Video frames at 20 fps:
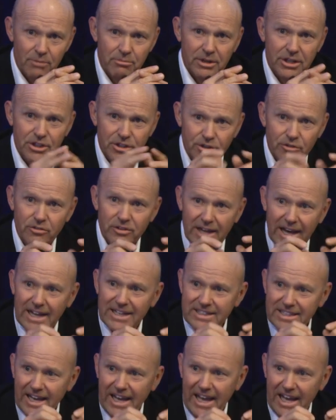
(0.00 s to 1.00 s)
but you've
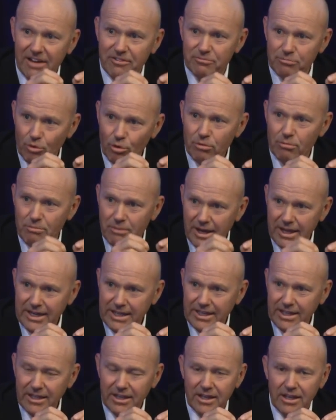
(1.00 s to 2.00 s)
got to have more
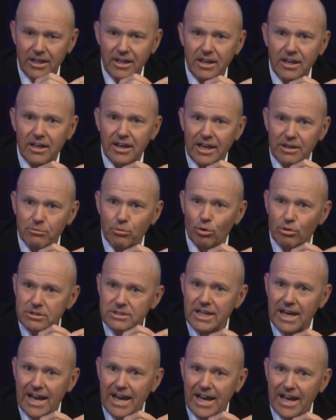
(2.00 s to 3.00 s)
money and more
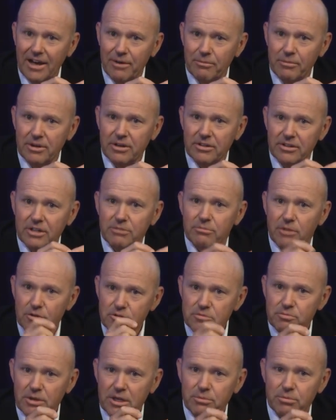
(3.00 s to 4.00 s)
time than
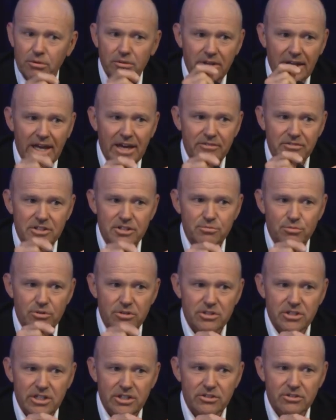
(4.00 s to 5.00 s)
most people to have this
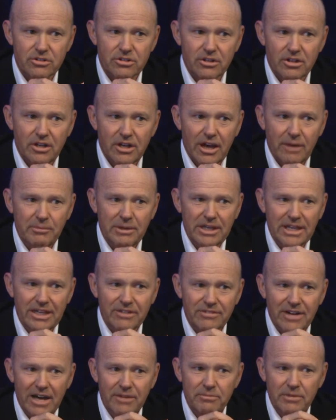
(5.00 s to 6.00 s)
procedure. I mean,
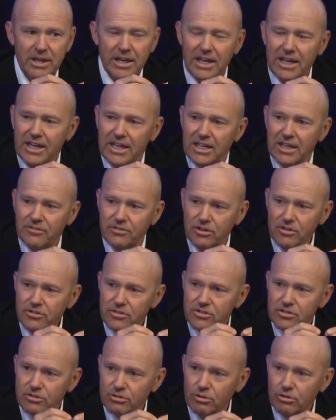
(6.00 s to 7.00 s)
if I'm if you're
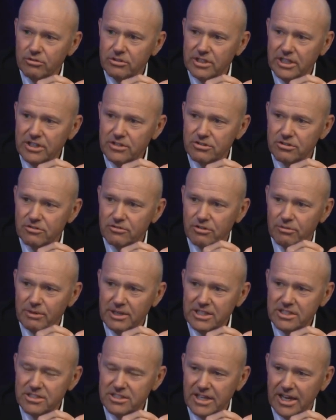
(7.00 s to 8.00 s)
the school teacher from
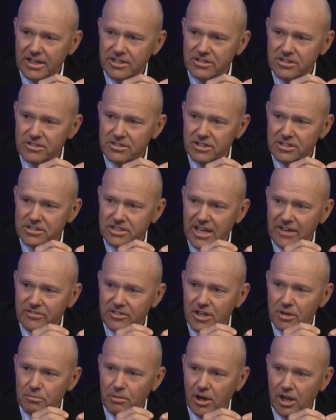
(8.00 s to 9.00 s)
East Texas that's
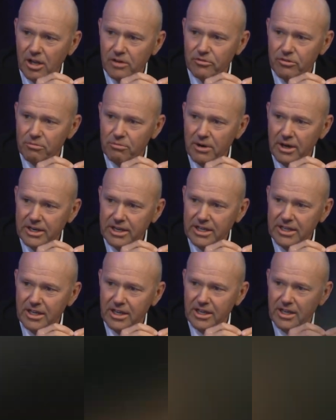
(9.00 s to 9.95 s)
saving up all of her money